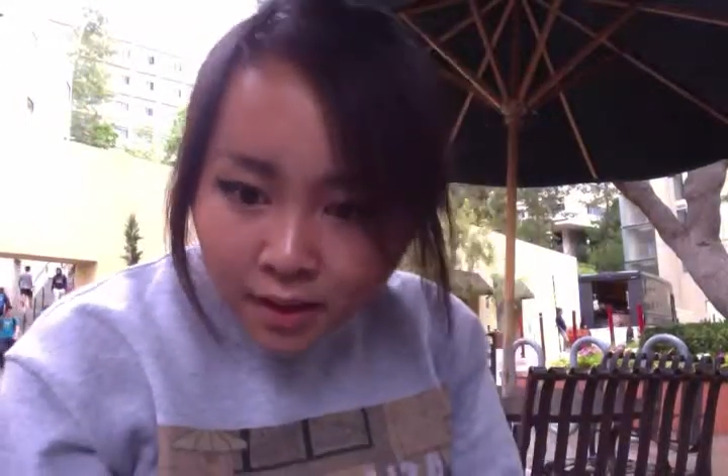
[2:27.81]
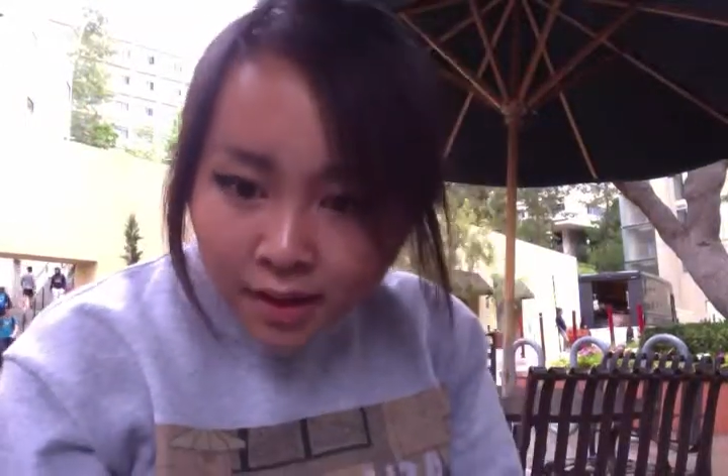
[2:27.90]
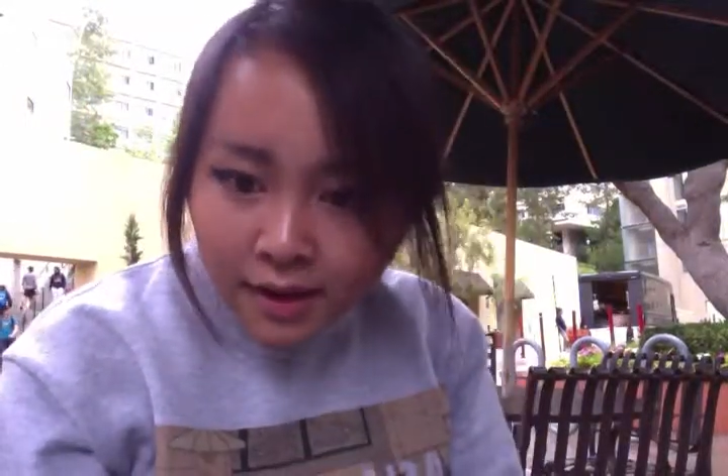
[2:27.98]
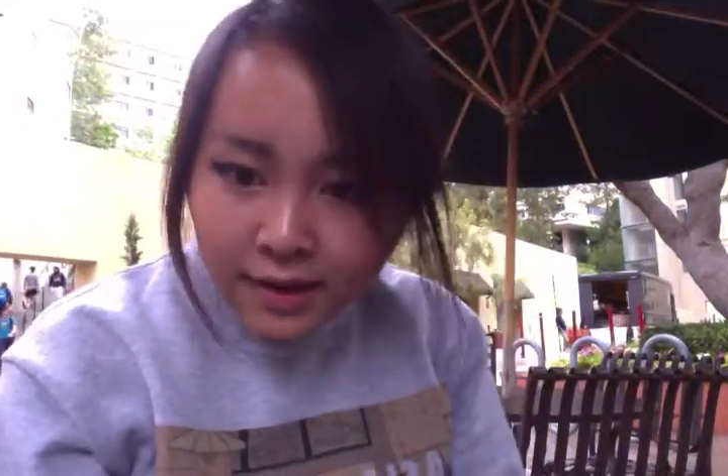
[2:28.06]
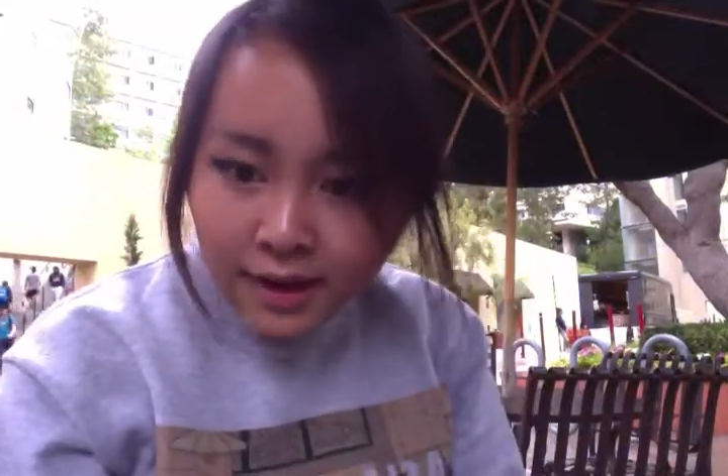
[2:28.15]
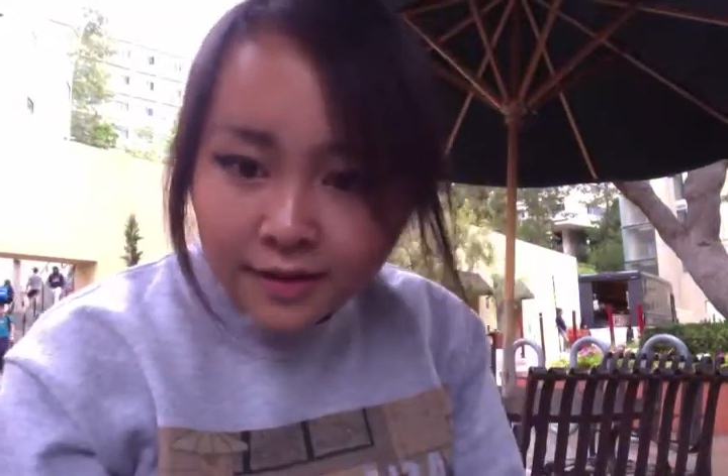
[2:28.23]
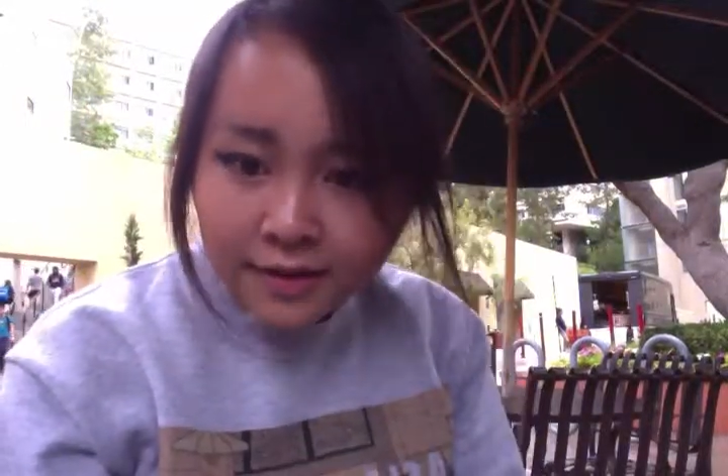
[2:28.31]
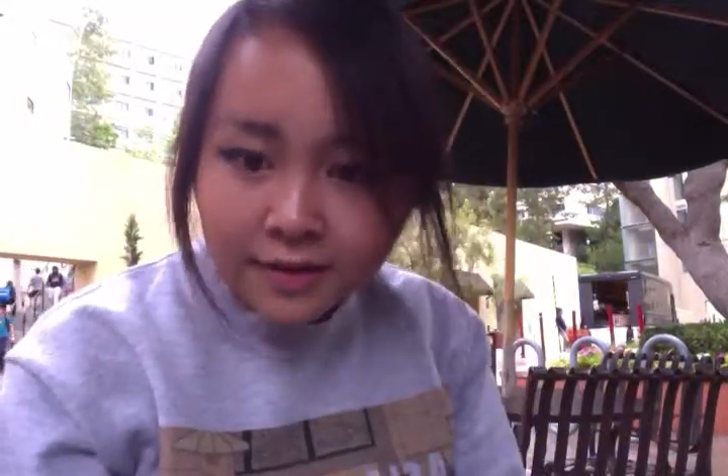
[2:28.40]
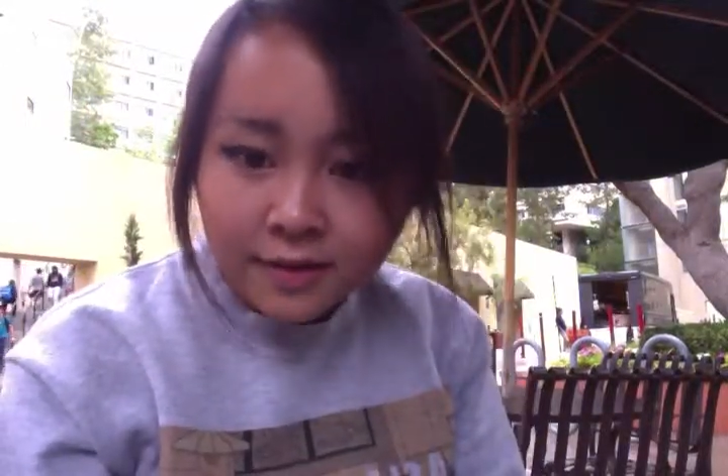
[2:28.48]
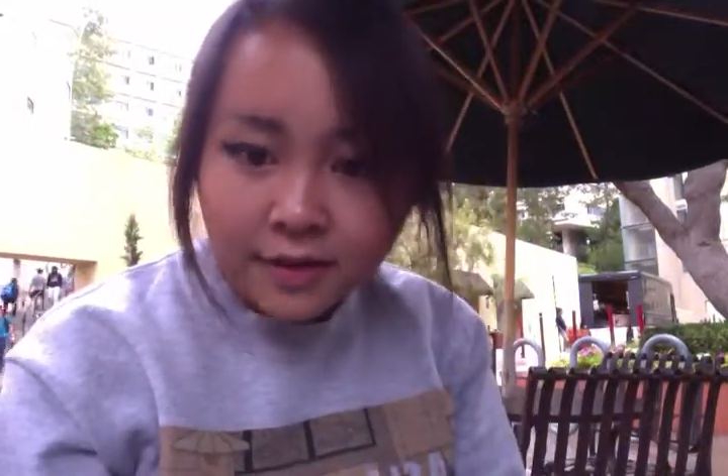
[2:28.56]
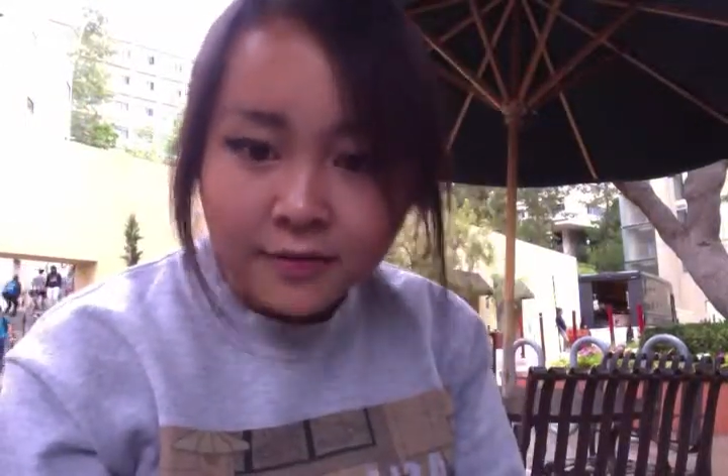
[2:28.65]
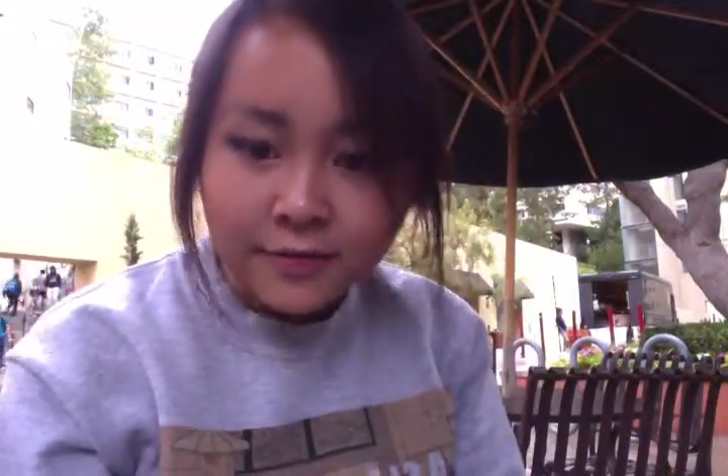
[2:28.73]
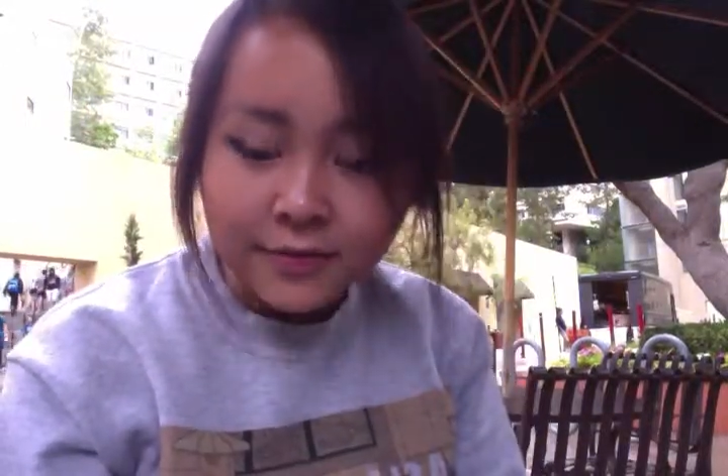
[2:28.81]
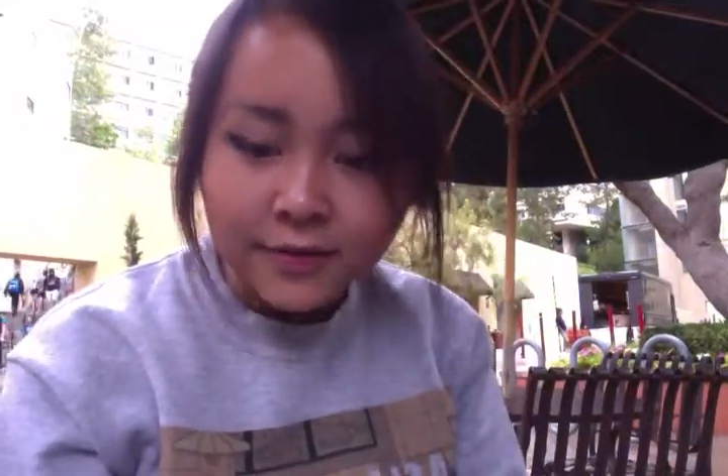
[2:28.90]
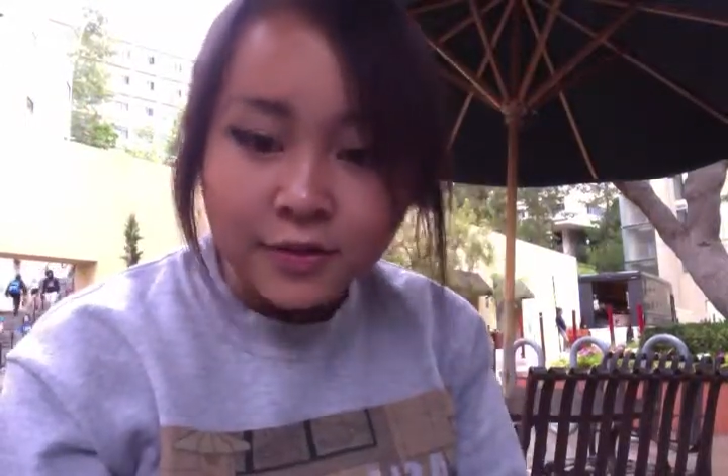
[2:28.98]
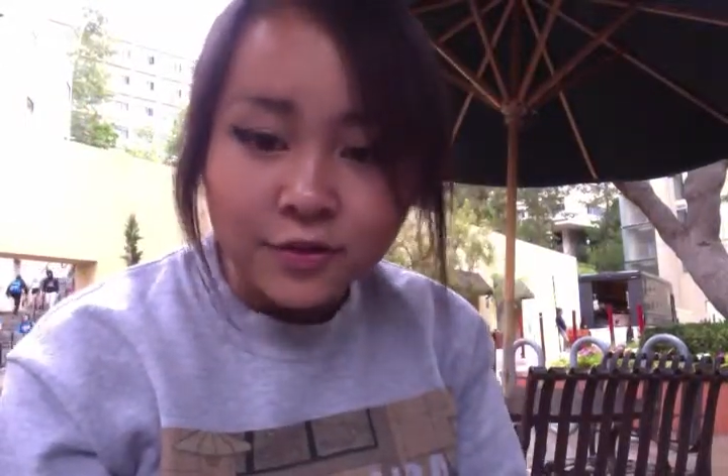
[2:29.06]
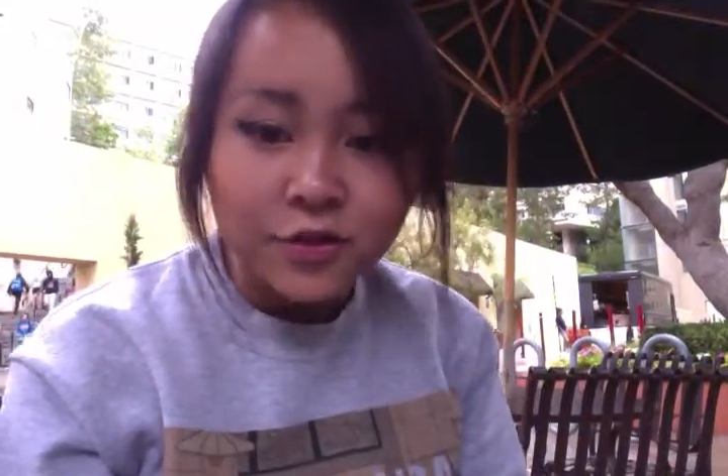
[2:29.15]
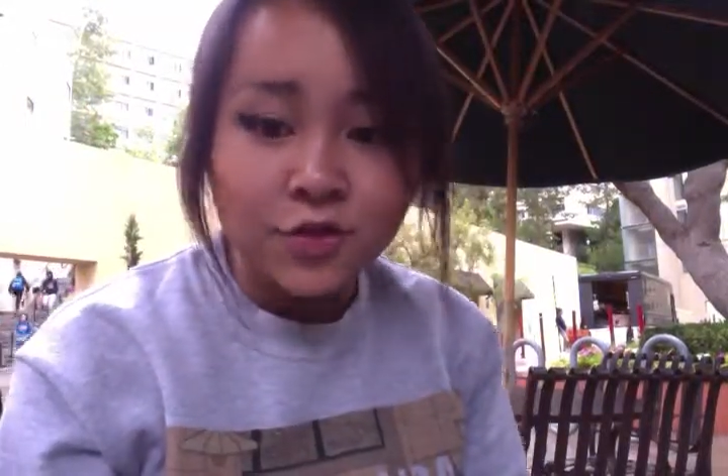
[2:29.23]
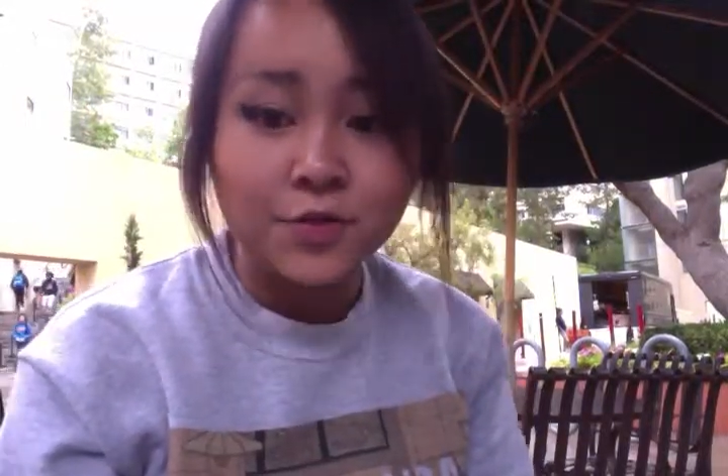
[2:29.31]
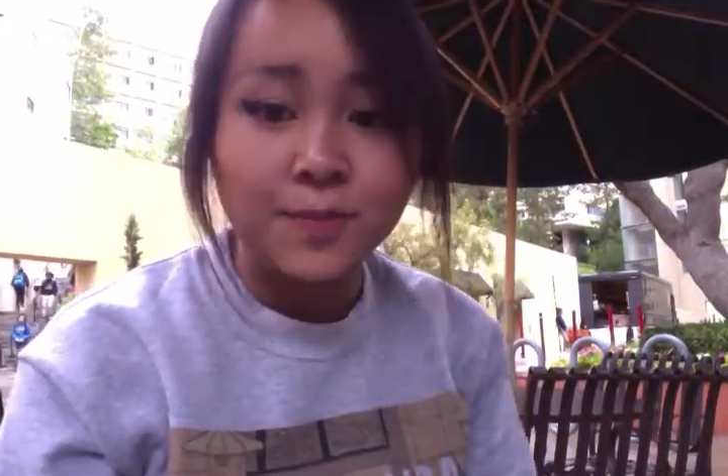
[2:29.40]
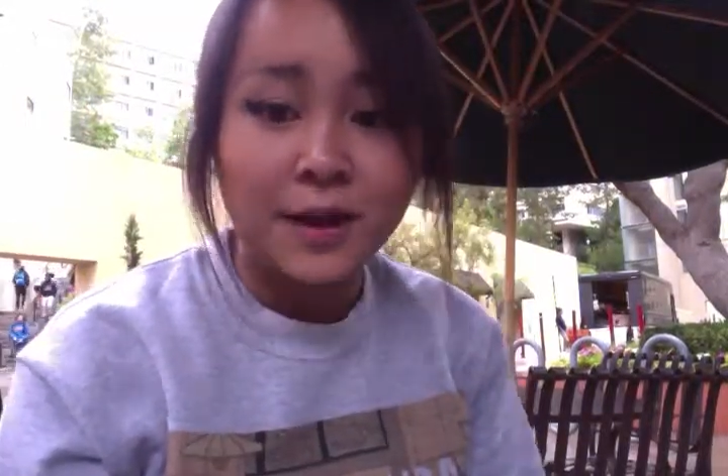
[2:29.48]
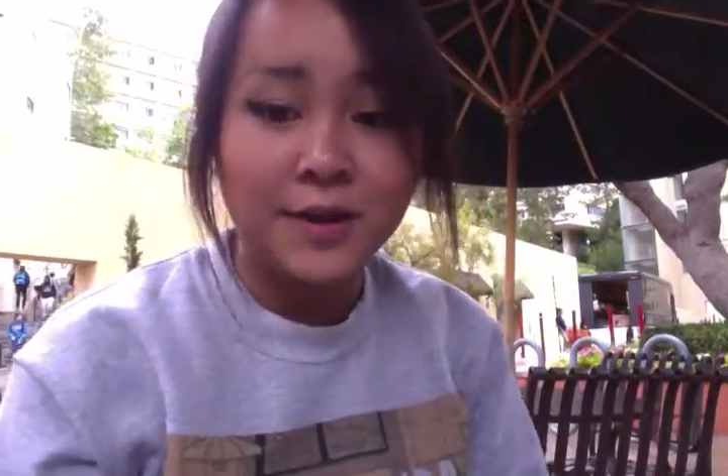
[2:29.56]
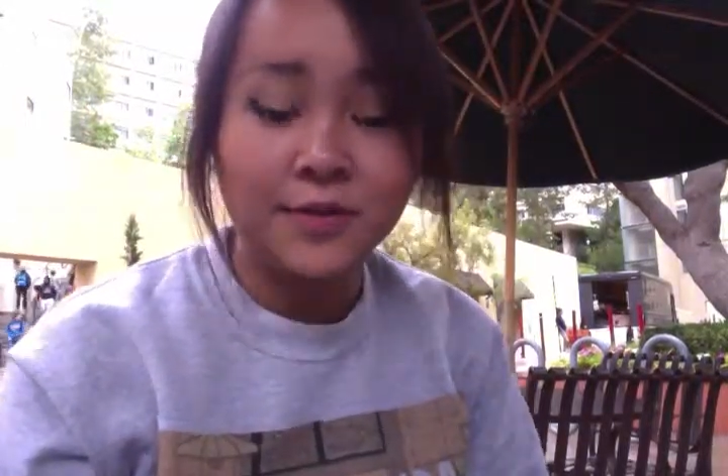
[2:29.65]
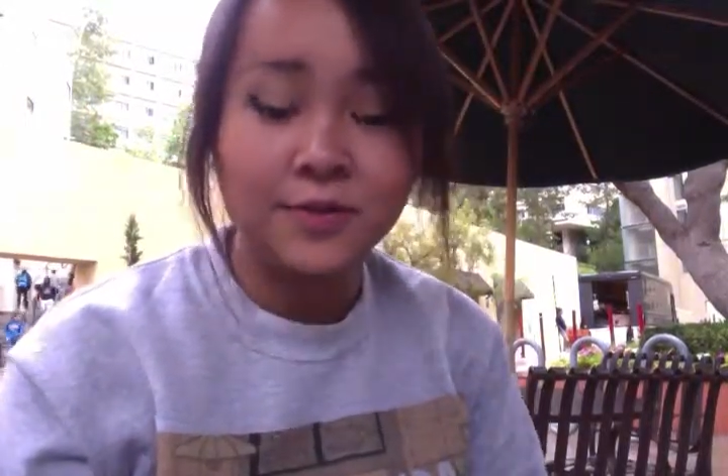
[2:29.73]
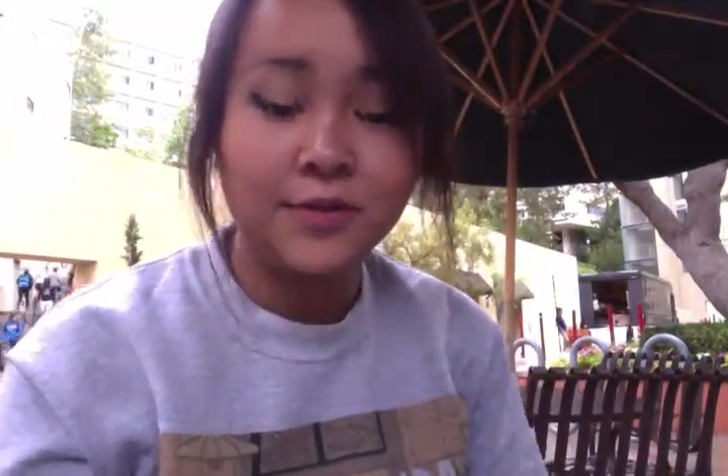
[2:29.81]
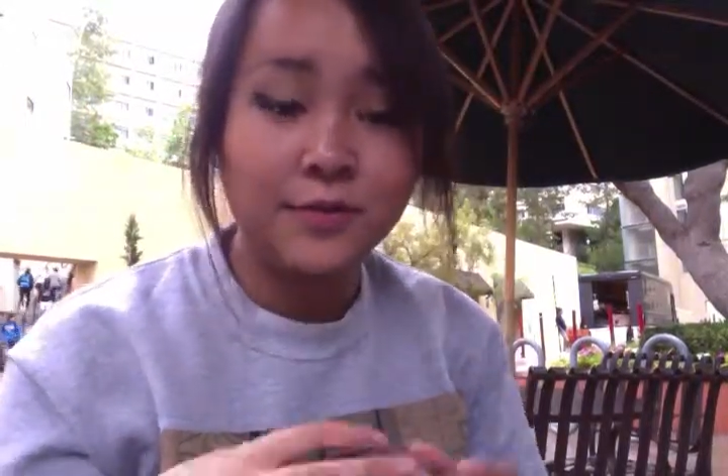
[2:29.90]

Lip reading: It has a flunged mouth,